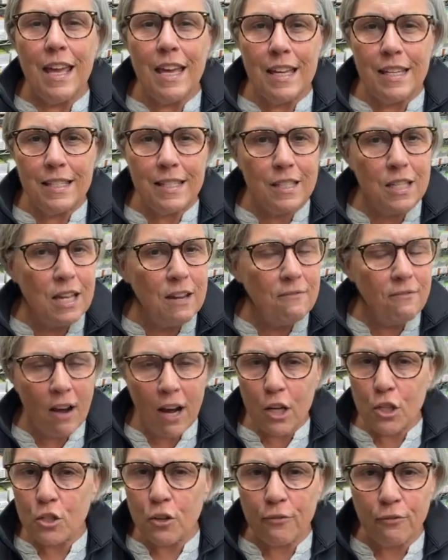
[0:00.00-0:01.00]
is to
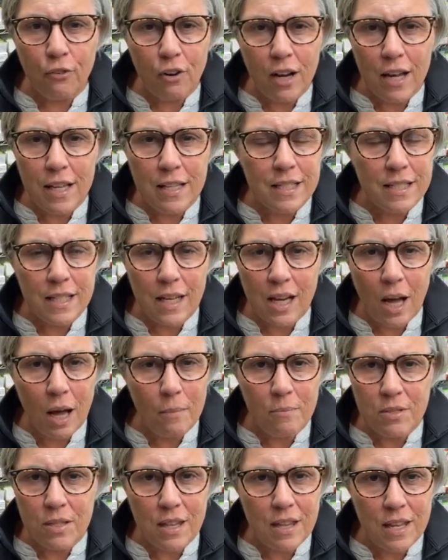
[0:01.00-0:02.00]
invite your friends to
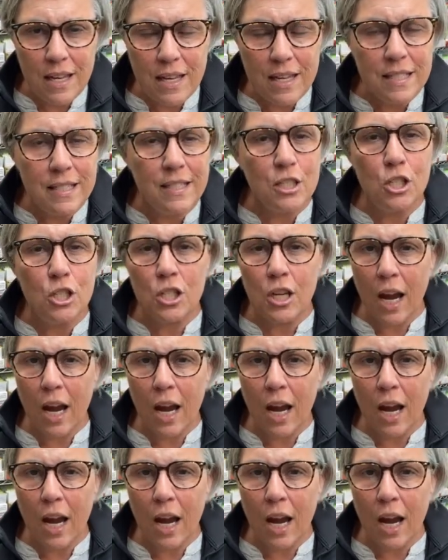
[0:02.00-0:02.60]
come to this,